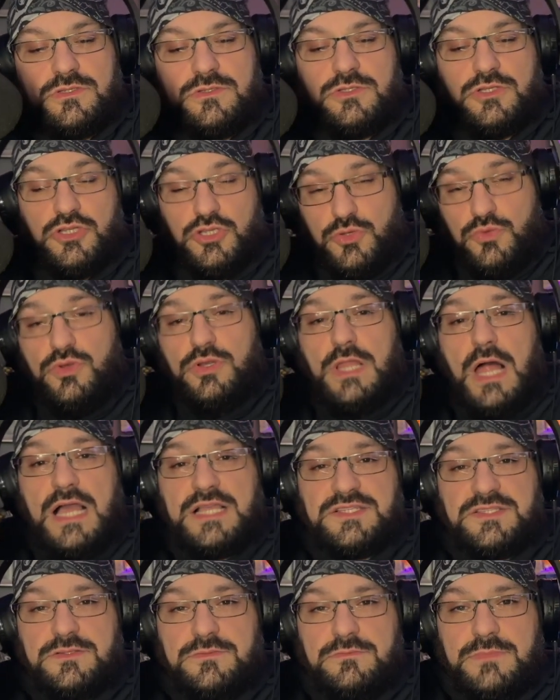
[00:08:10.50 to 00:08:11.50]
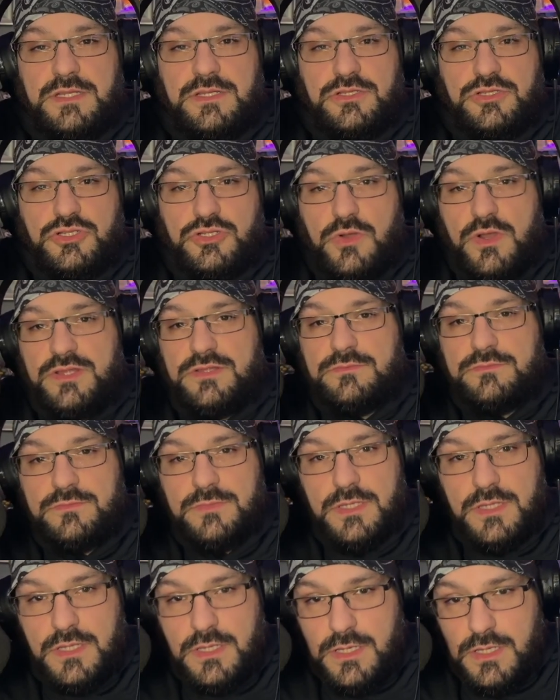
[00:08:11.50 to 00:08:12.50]
utilize them and enjoy them
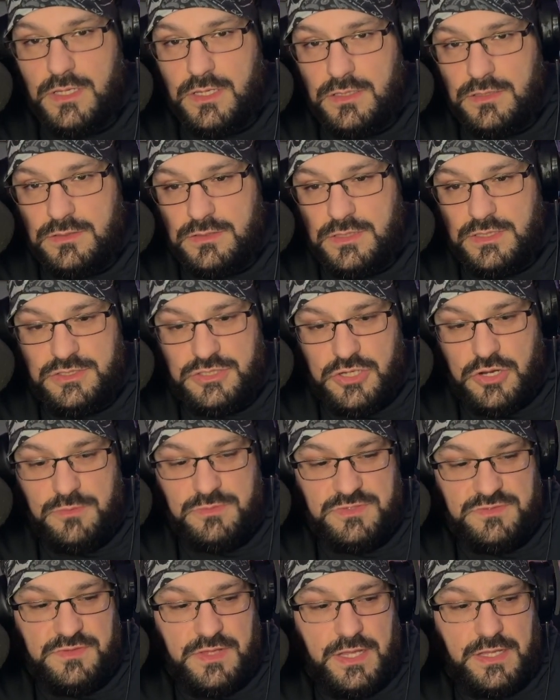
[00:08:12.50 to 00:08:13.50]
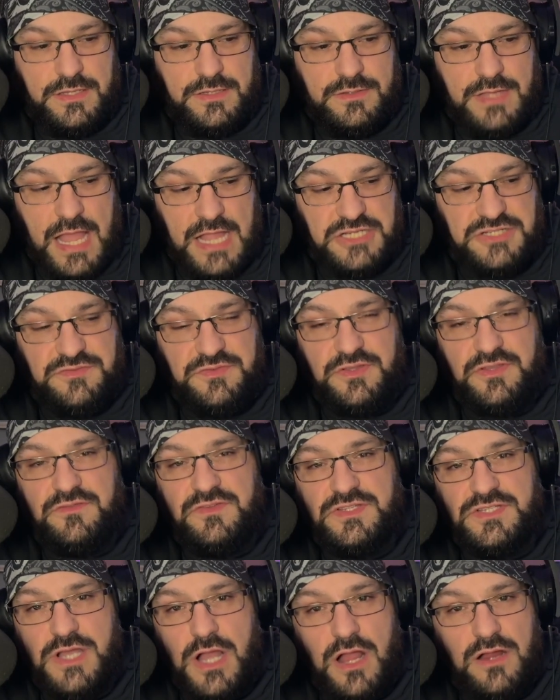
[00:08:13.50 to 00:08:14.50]
in terms of, like, action figure
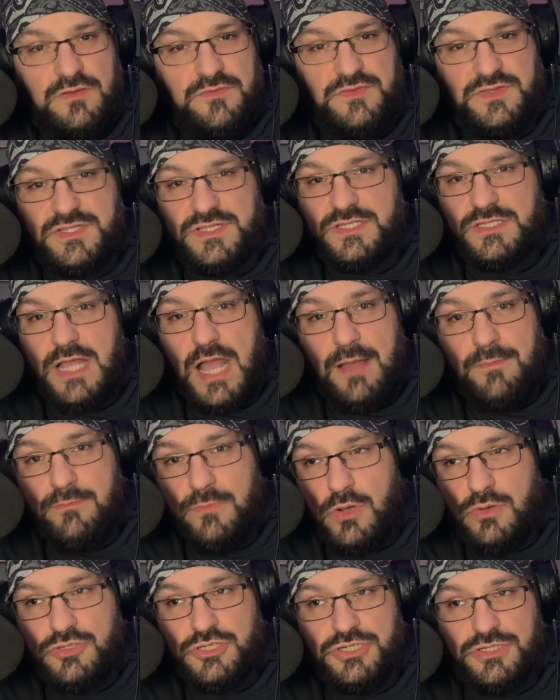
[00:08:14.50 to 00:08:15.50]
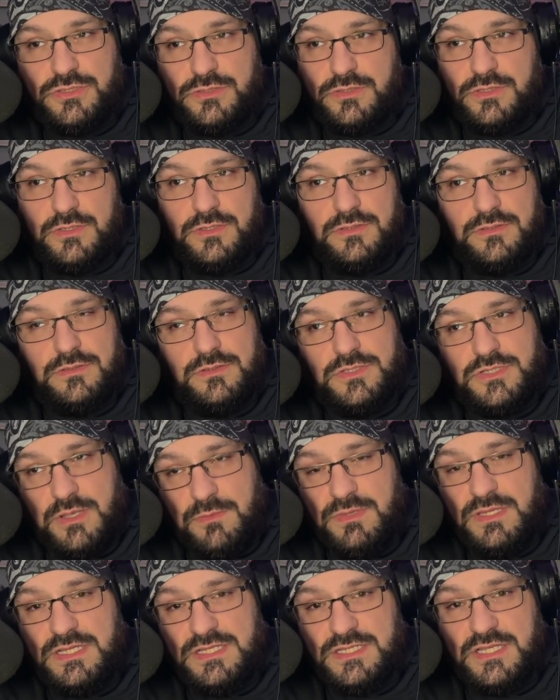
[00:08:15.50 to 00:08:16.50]
photography, stop motion.
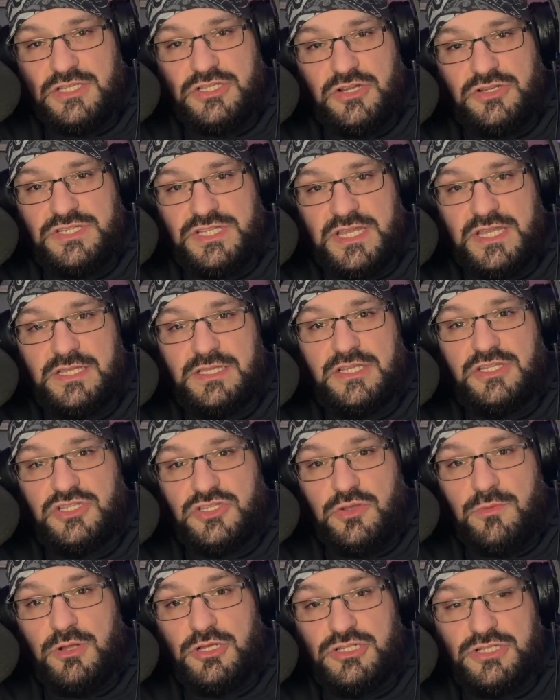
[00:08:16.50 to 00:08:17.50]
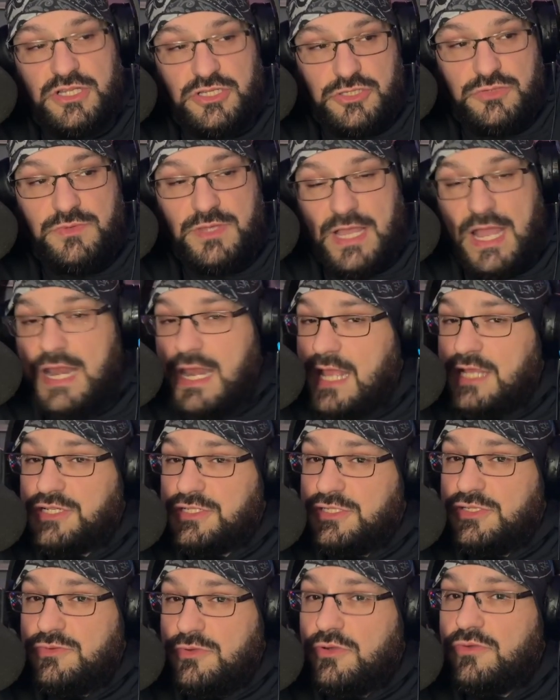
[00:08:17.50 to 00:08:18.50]
Some of these things articulate so much that you can
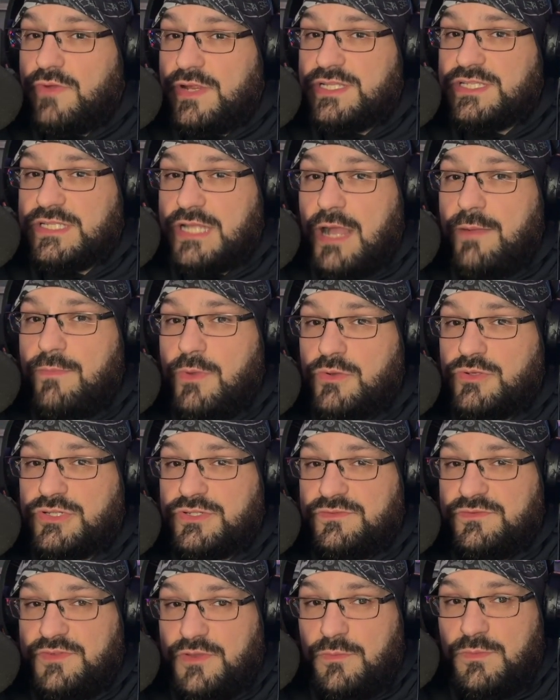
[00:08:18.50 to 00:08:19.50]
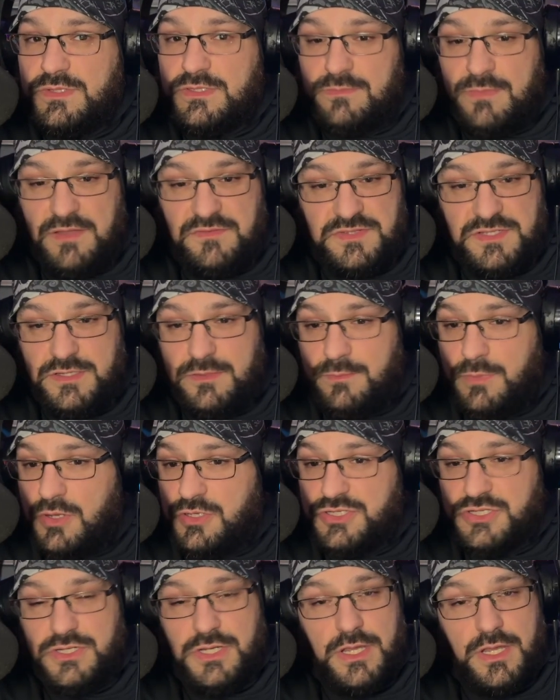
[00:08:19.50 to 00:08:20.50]
actually do a great stop motion film with them. I've seen a
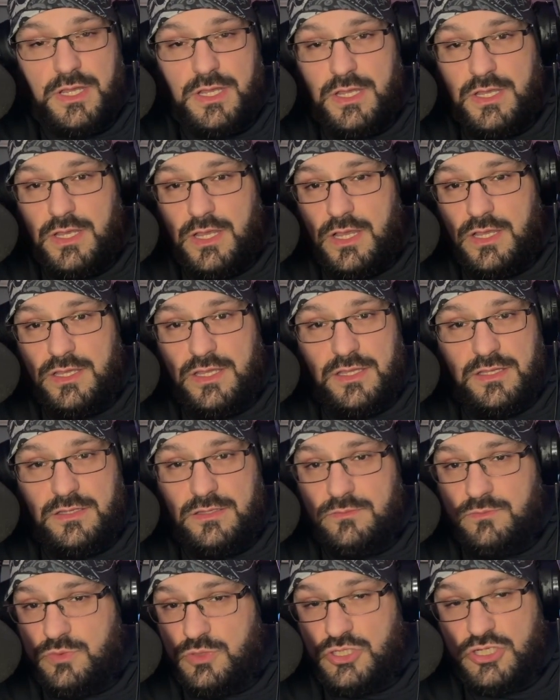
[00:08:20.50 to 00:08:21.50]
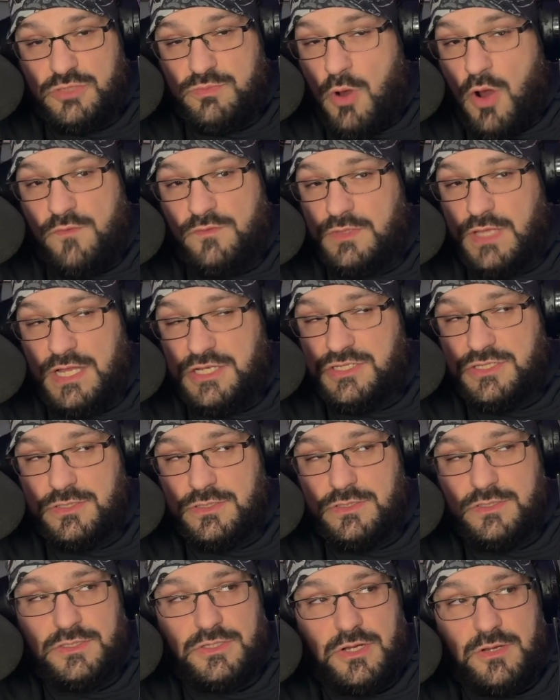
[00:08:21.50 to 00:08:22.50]
bunch with just Marvel
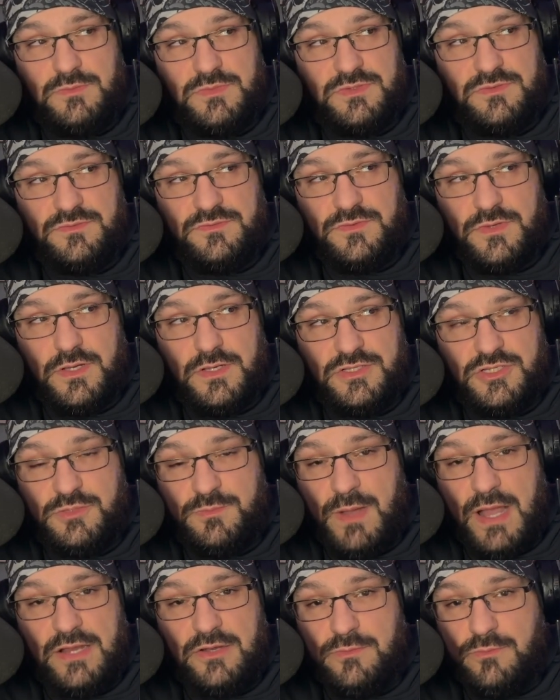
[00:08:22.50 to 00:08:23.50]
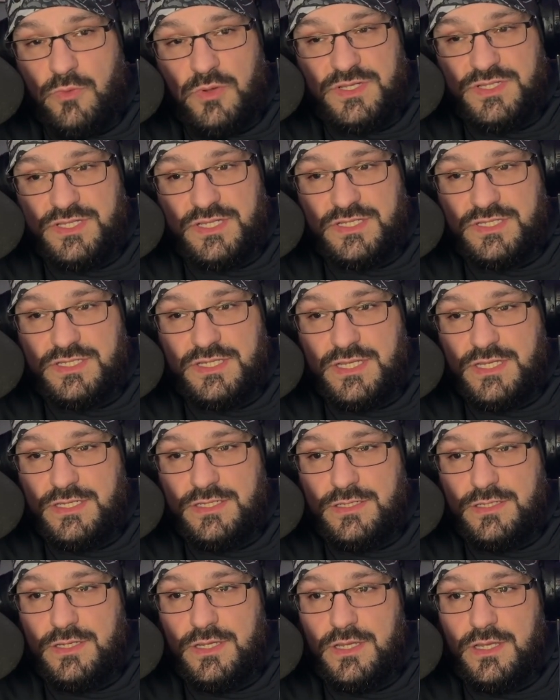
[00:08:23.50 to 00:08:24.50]
Legends in terms of Spider-Boy
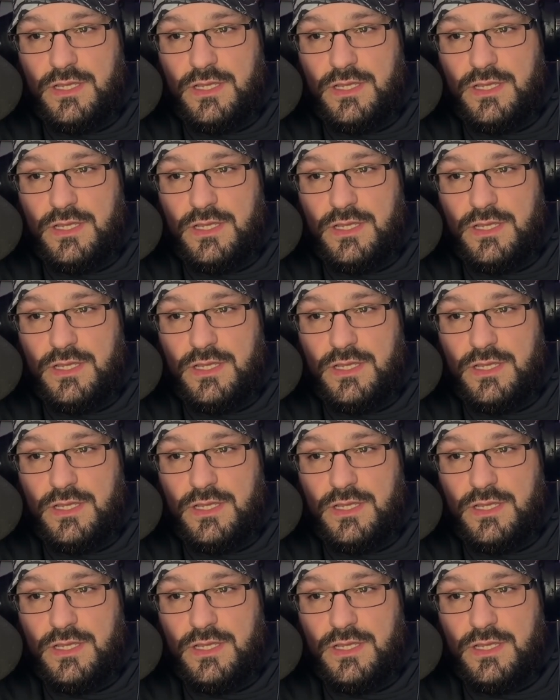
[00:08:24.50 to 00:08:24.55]
16,